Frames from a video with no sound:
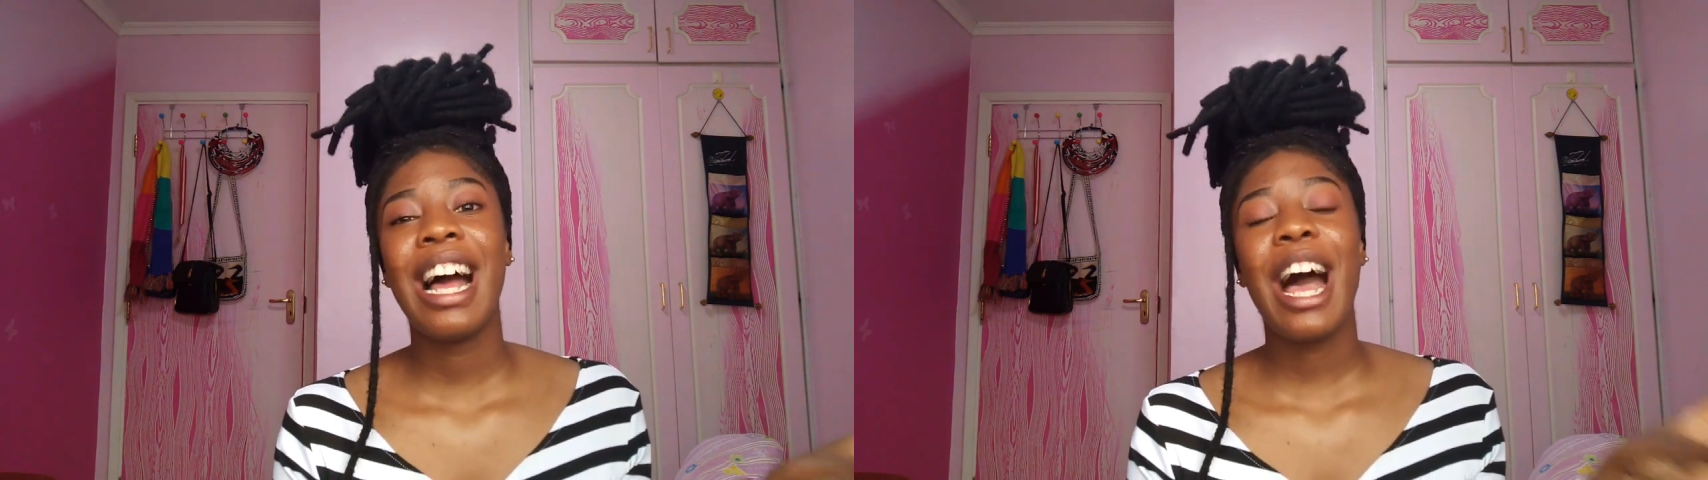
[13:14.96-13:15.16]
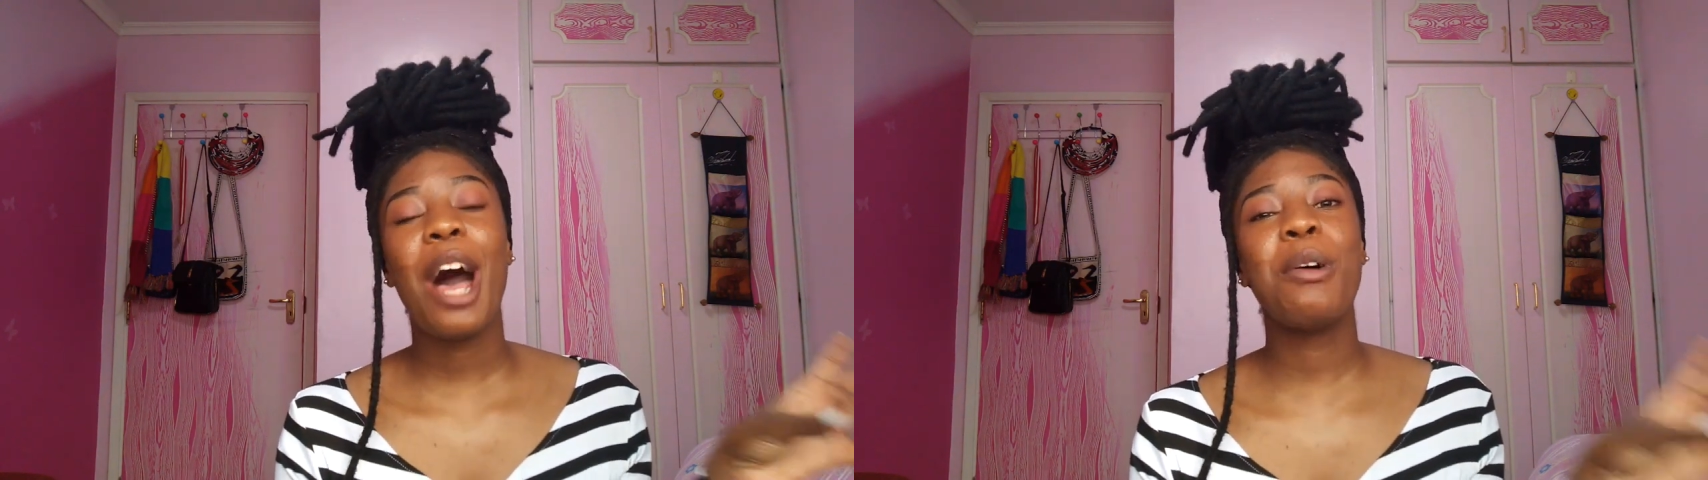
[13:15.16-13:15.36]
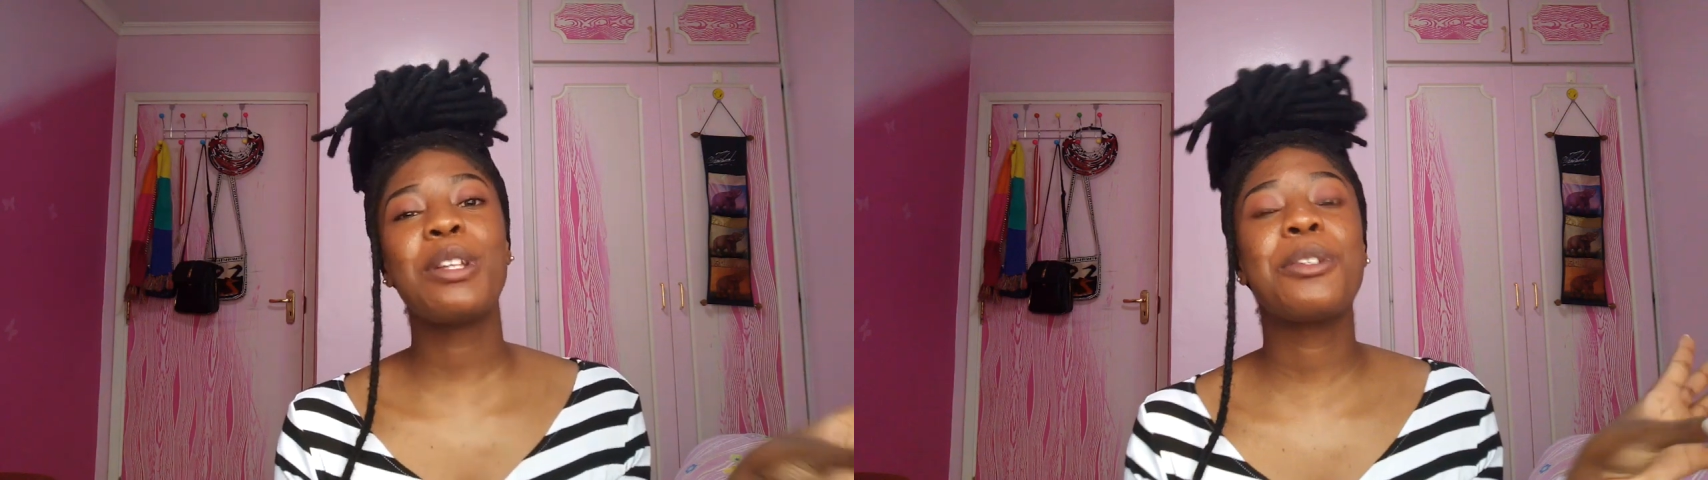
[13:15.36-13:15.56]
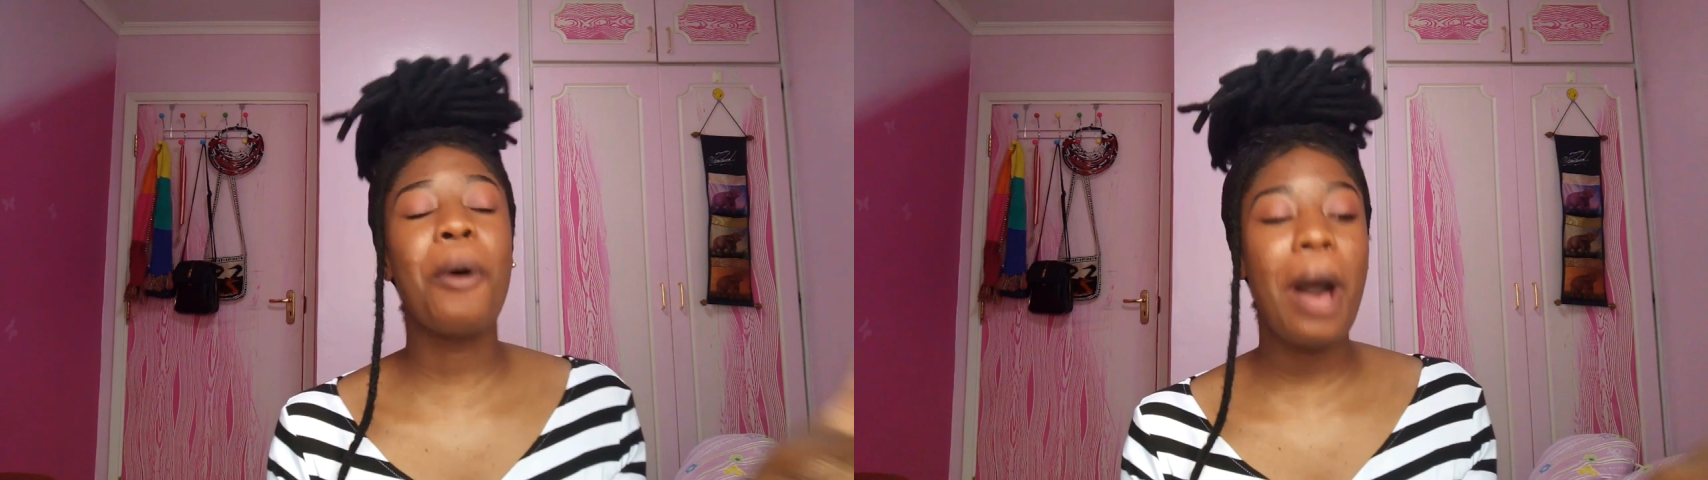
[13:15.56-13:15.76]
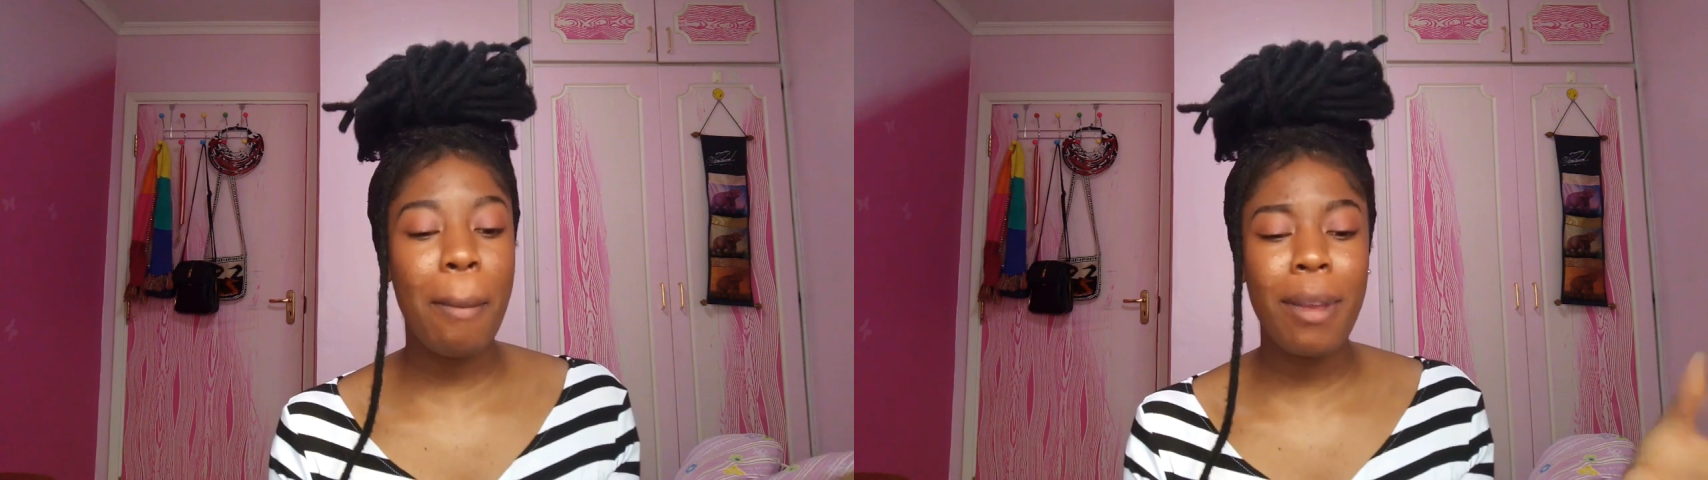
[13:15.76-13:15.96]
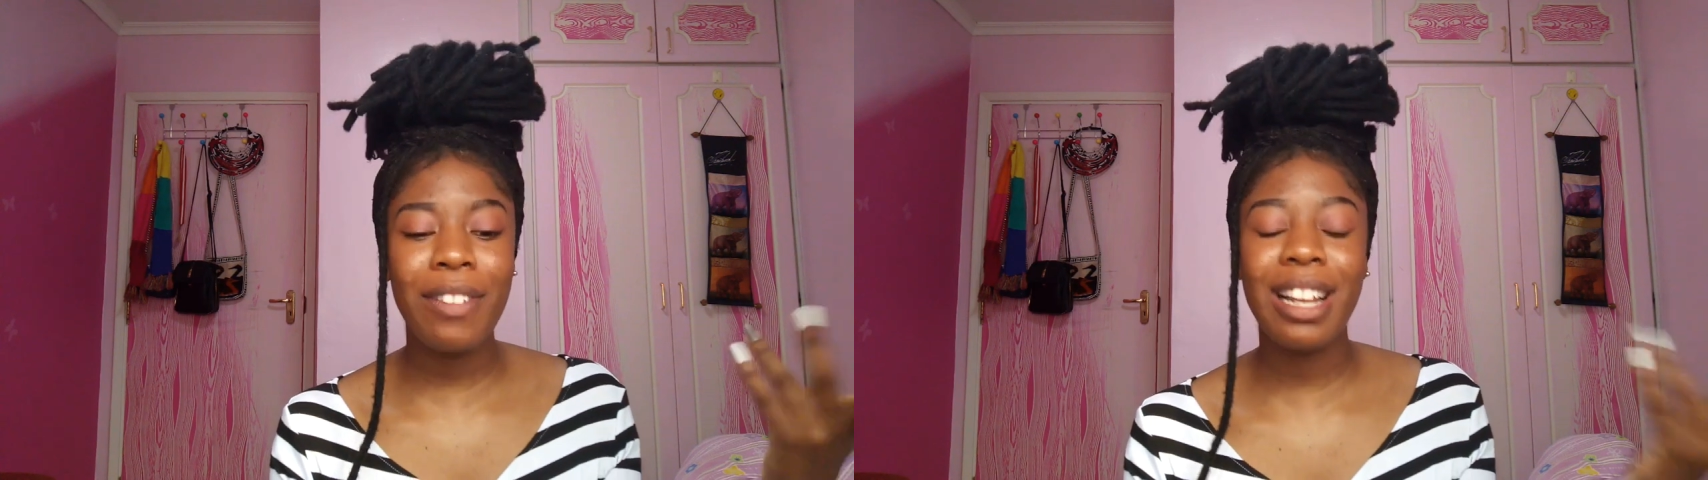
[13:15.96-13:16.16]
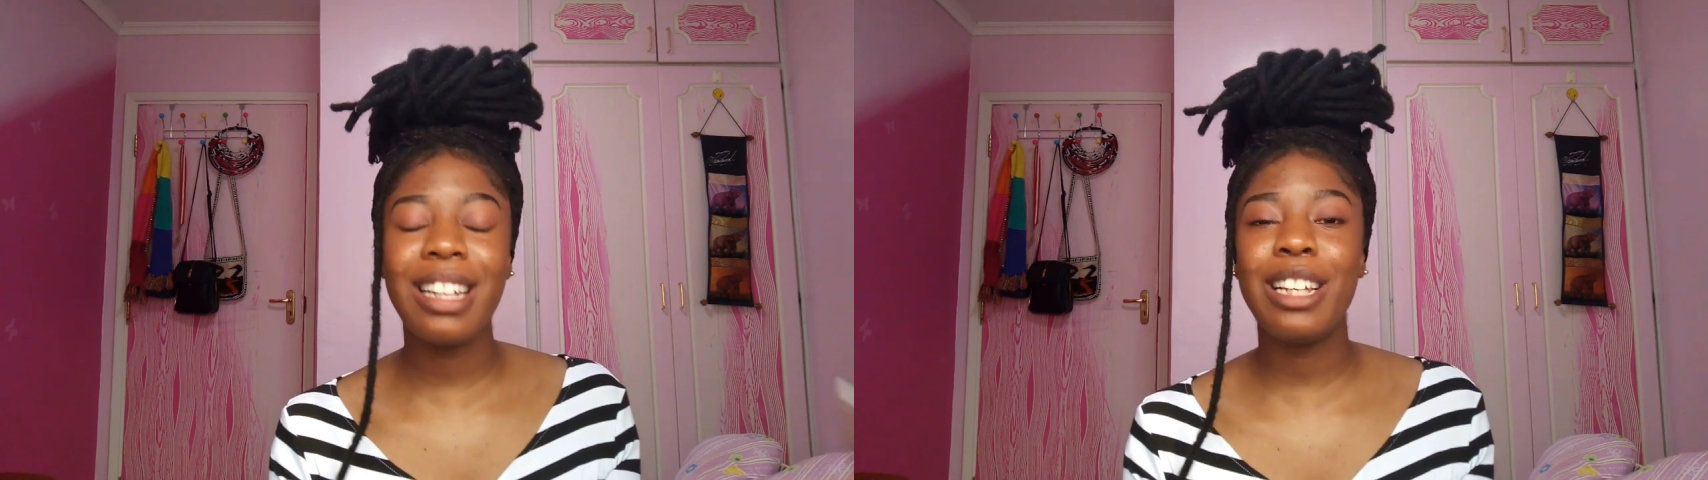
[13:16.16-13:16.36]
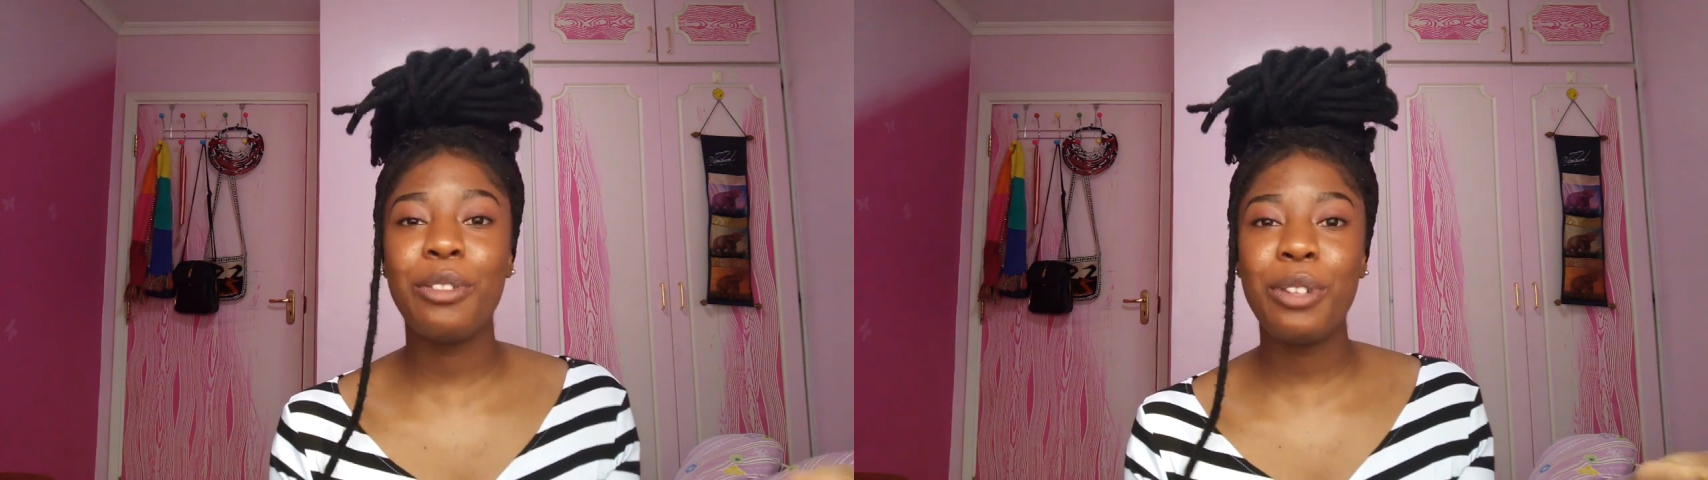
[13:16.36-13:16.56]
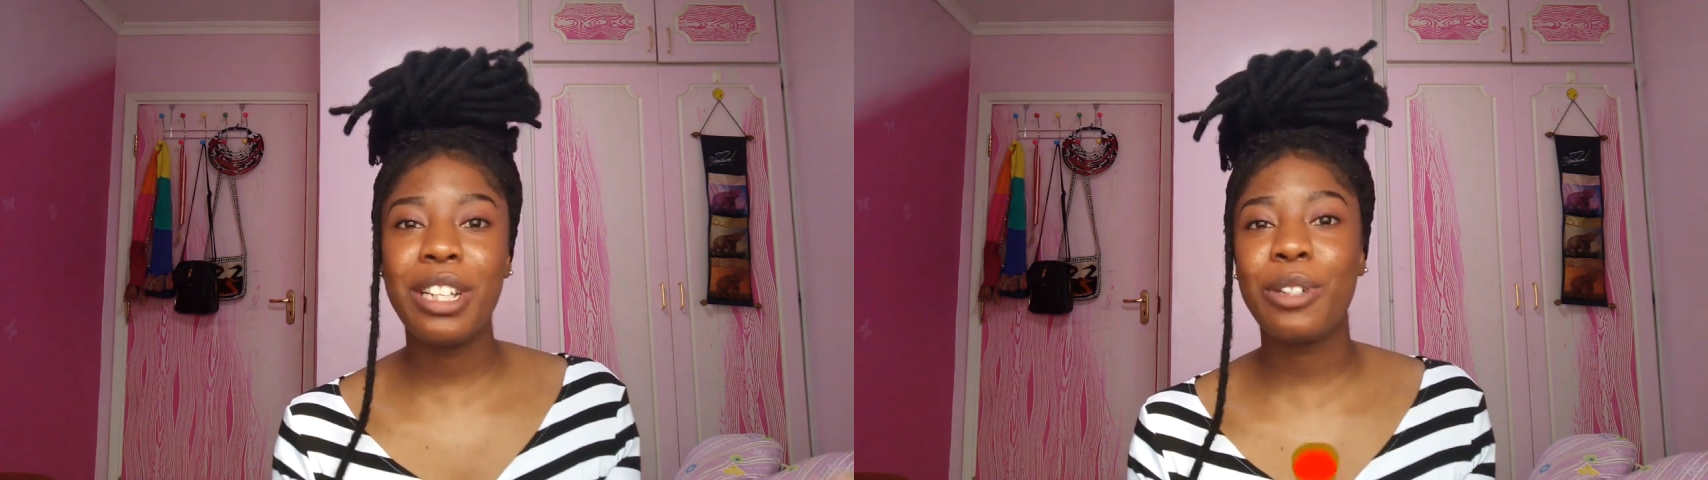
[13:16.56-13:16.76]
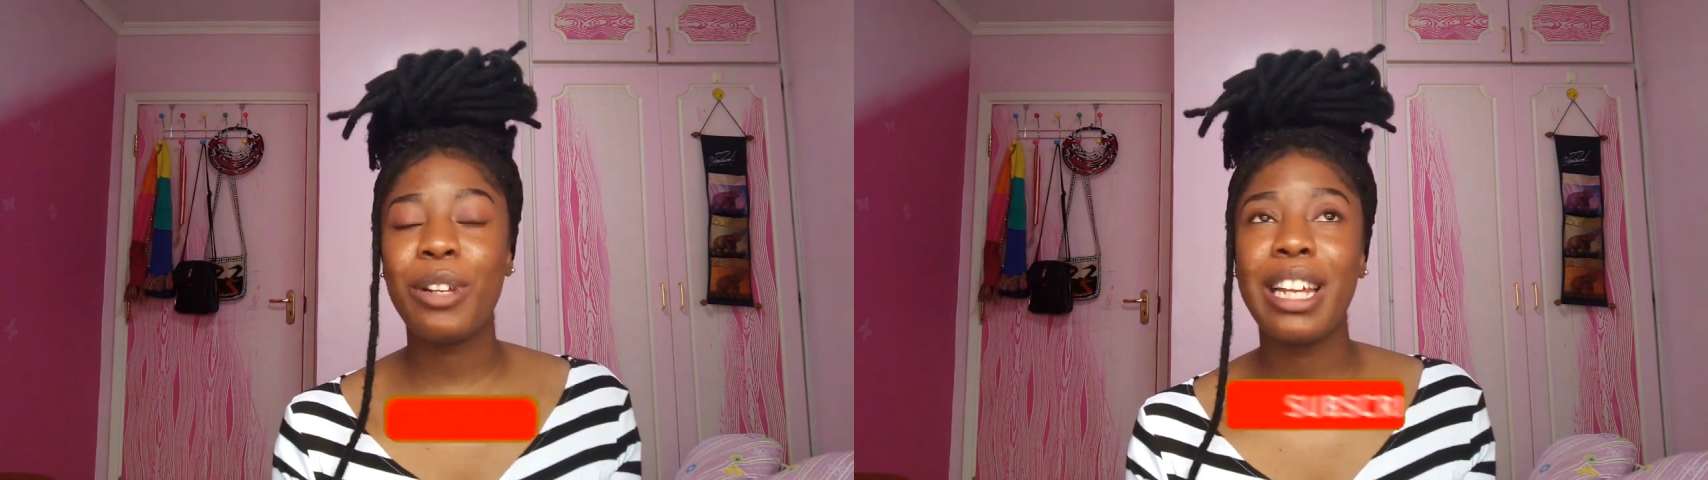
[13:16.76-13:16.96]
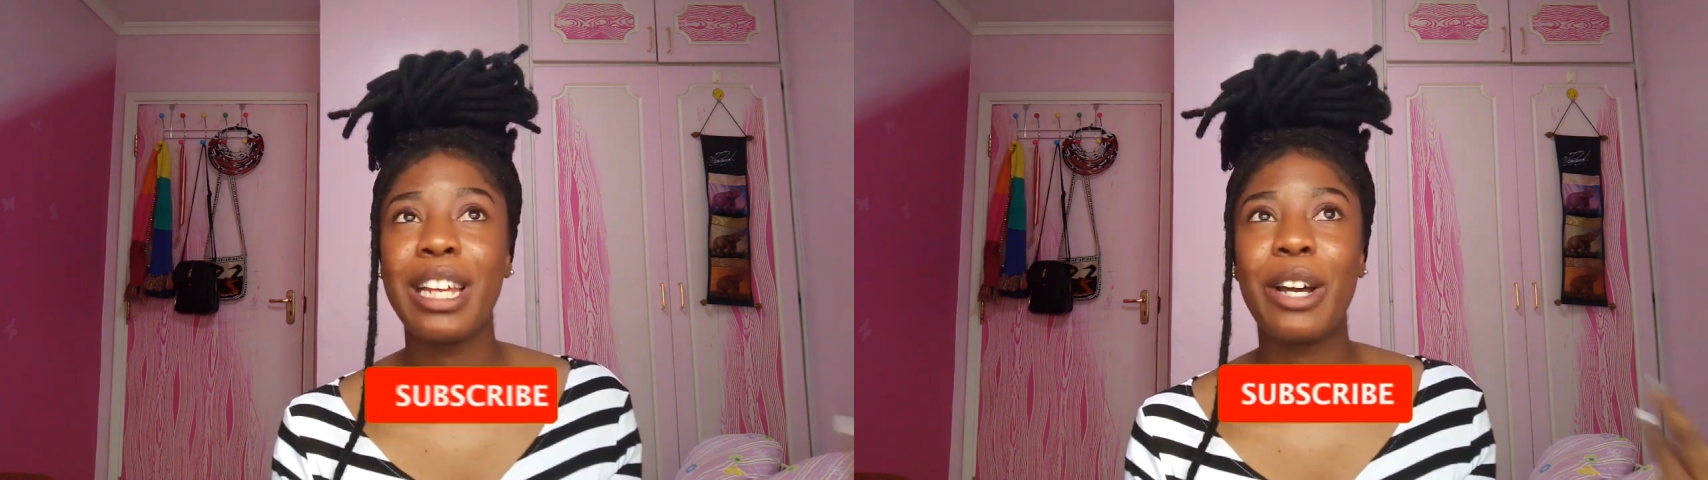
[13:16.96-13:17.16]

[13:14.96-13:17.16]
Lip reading: I was so happy vile nilirudi shule